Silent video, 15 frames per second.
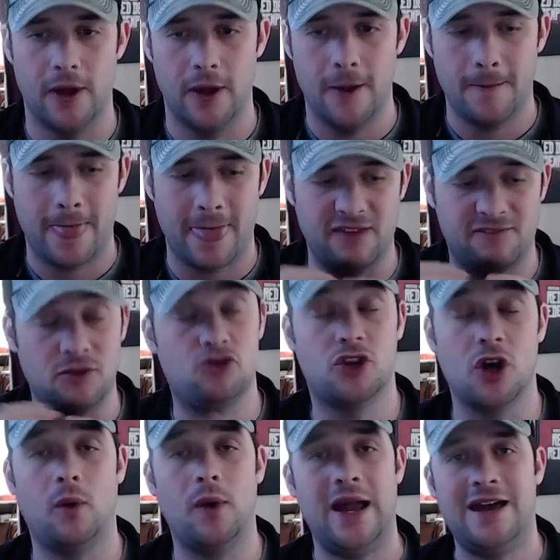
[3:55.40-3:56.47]
If you
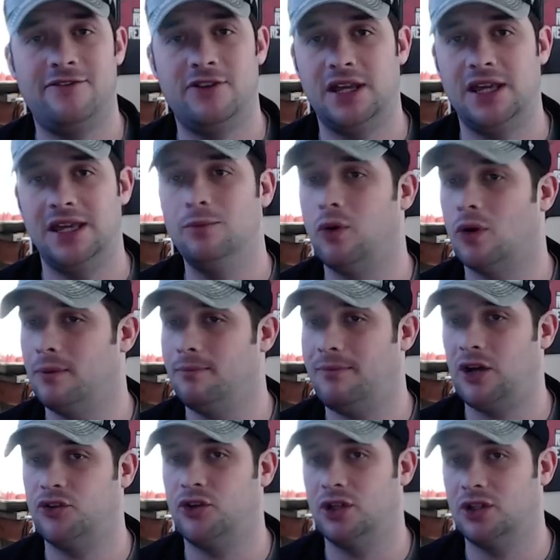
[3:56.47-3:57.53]
don't have a keyboard and
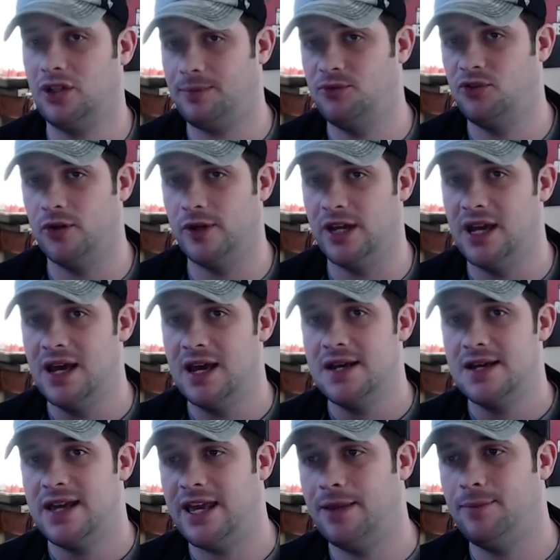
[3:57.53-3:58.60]
mouse hooked up to it,
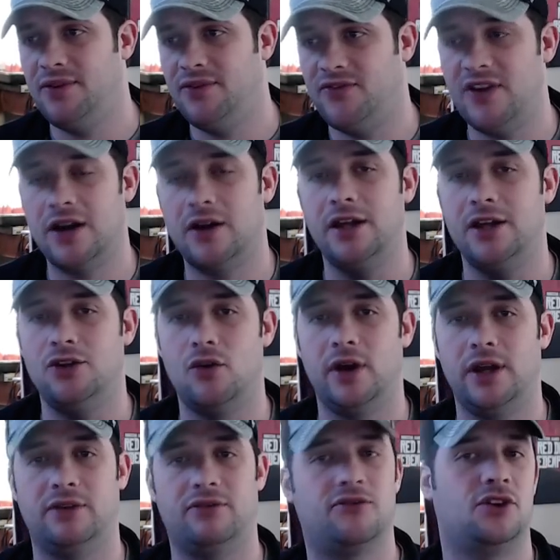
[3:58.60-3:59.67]
it can be very annoying
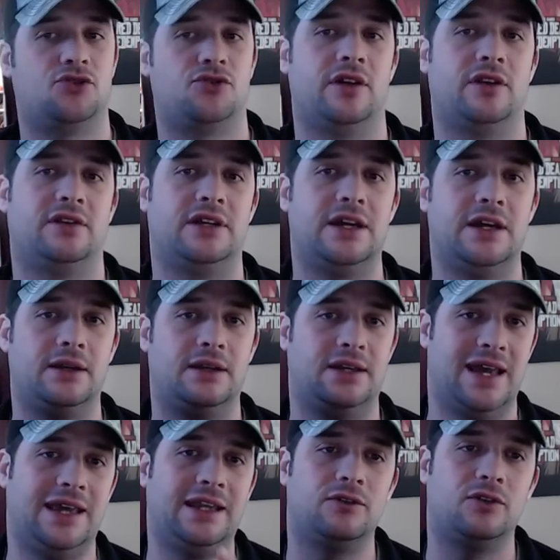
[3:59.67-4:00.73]
and frustrating to
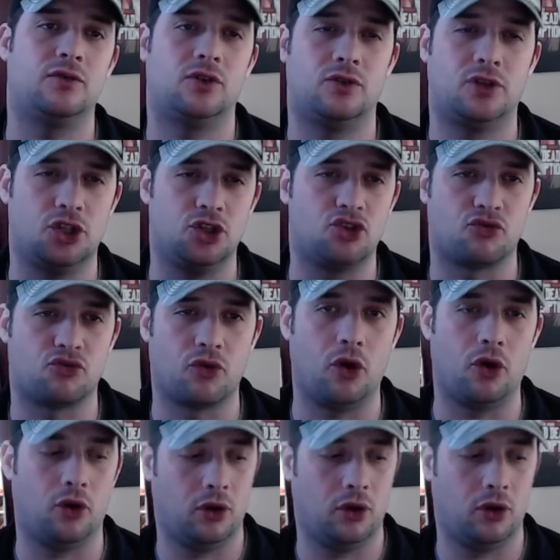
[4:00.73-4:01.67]
gain control